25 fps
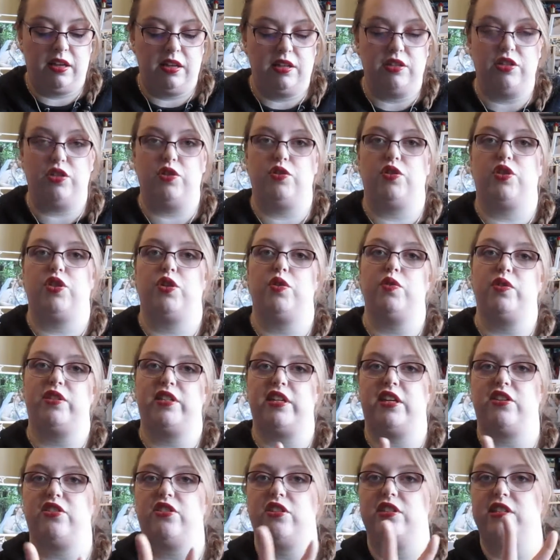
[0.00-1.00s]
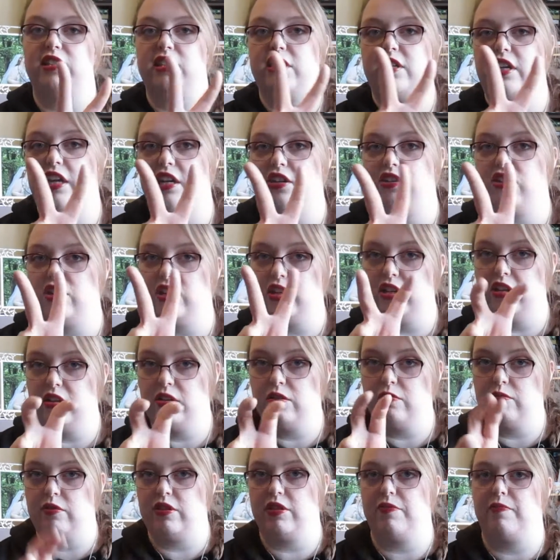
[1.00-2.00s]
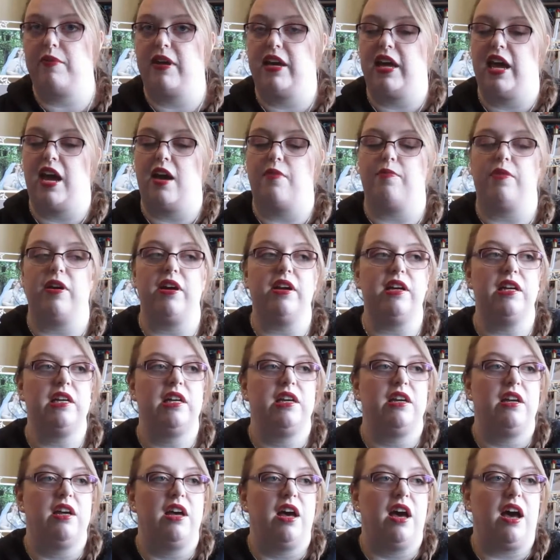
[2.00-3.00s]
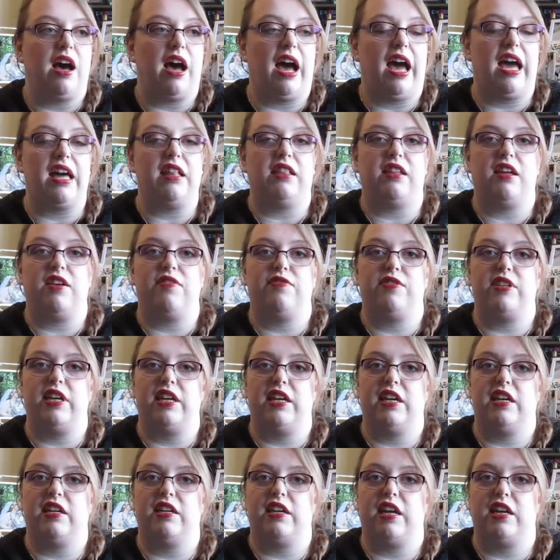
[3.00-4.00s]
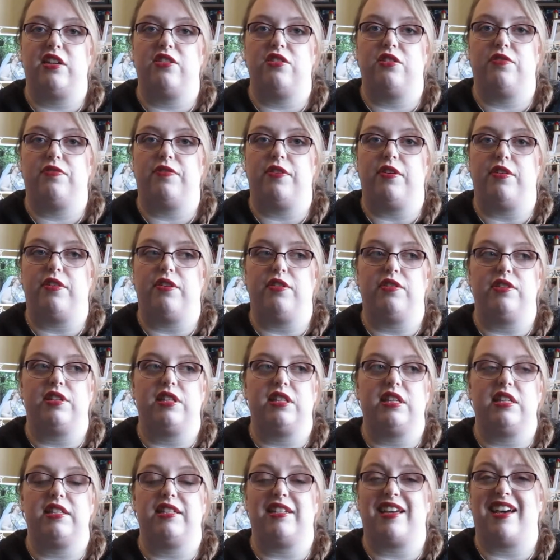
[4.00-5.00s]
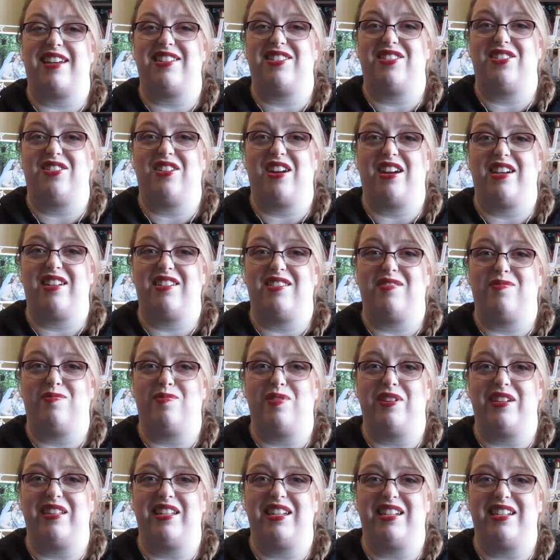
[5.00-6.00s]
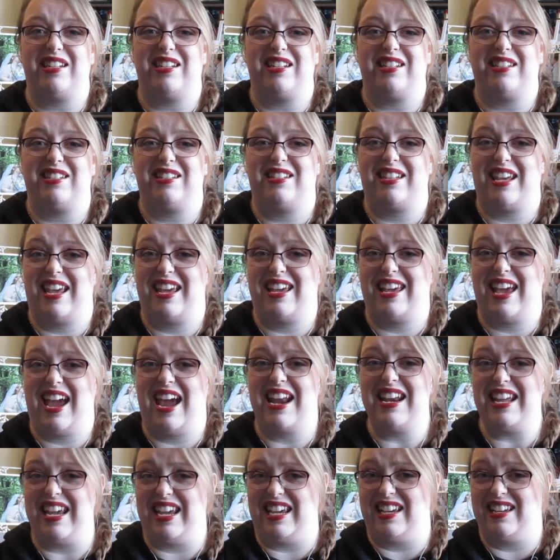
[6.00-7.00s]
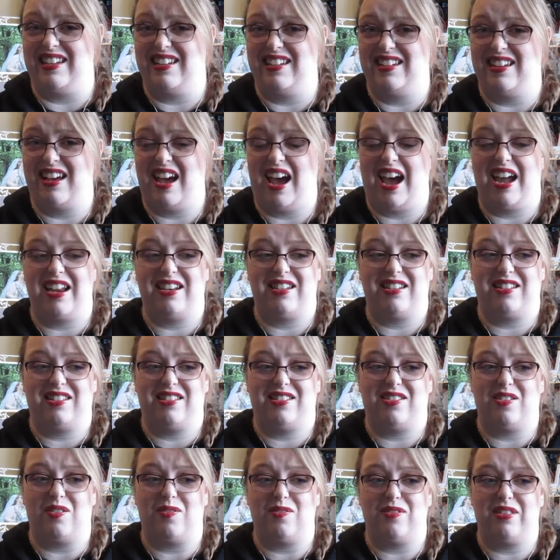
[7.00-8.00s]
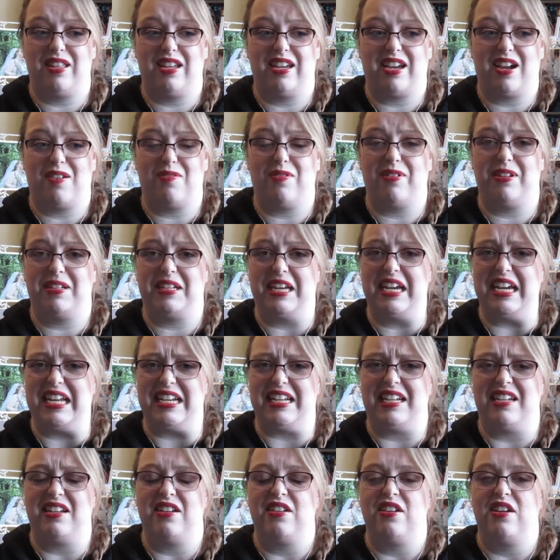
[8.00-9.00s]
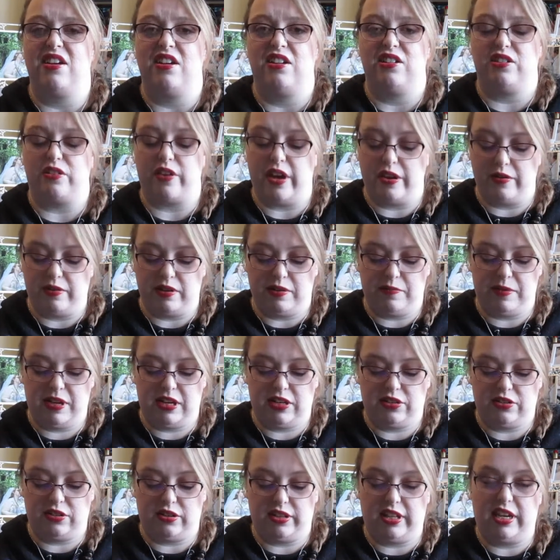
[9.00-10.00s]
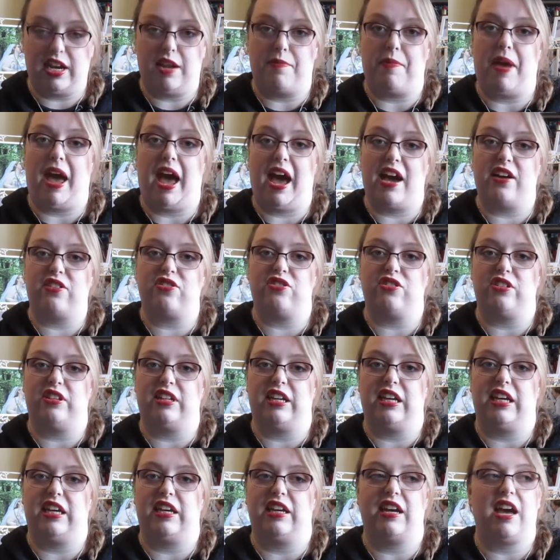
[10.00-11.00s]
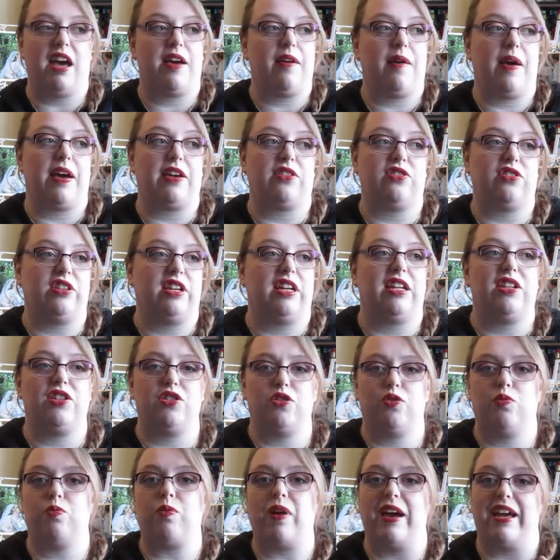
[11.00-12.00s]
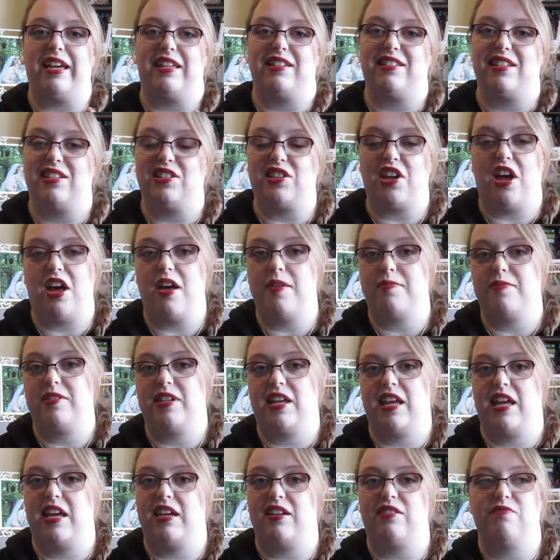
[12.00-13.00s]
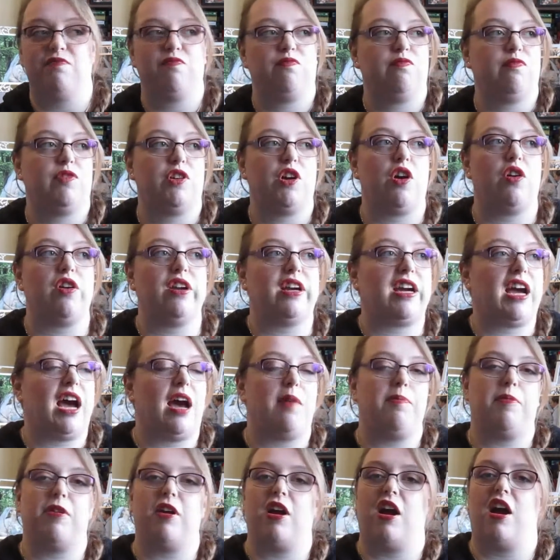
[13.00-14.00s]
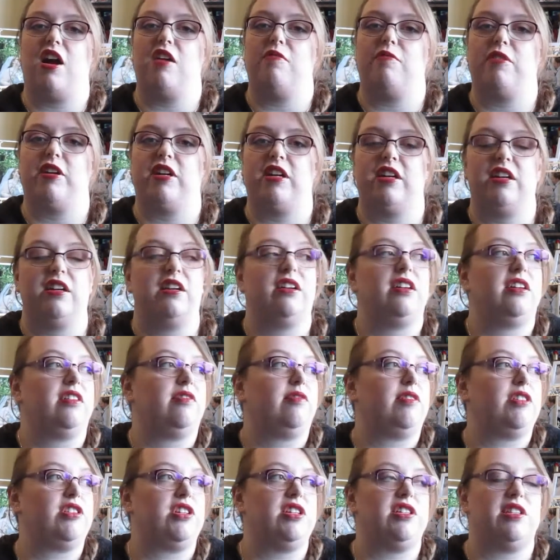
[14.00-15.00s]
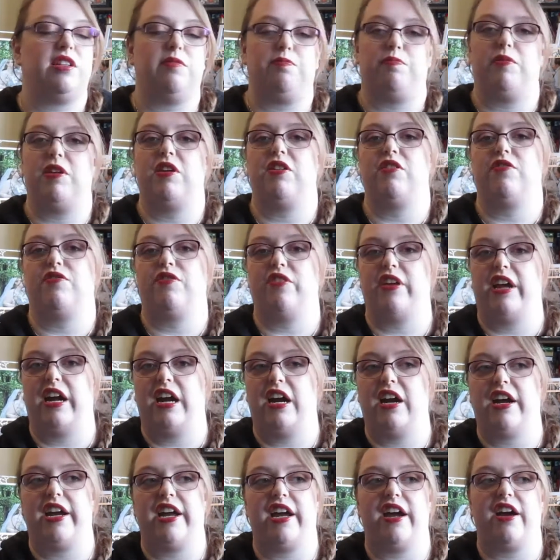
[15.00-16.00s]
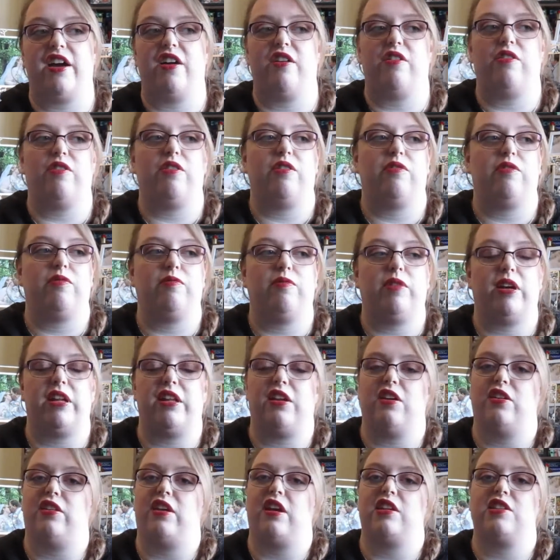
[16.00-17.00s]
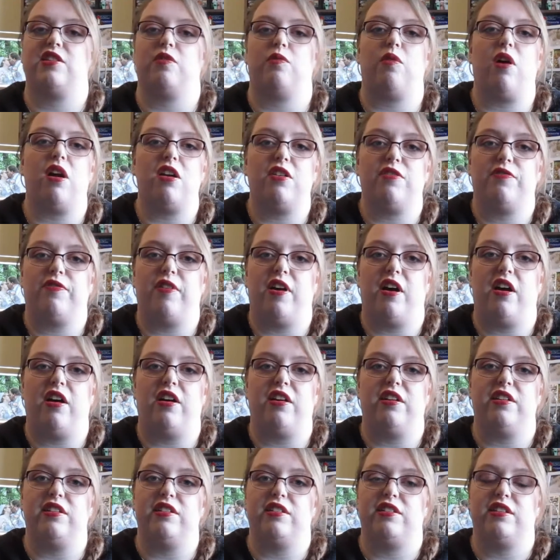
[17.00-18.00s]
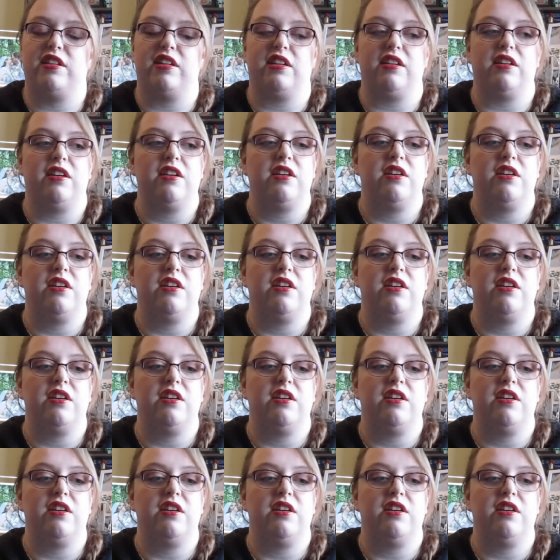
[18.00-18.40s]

Do 2 sessions in nature with my camera. I love taking nature photos, and this last year I really didn't take any. I don't think I really did. So I want to make sure that I actually twice, that's all I'm saying. Go to Copper Harbor, which is a beautiful area where there are lots of waterfalls and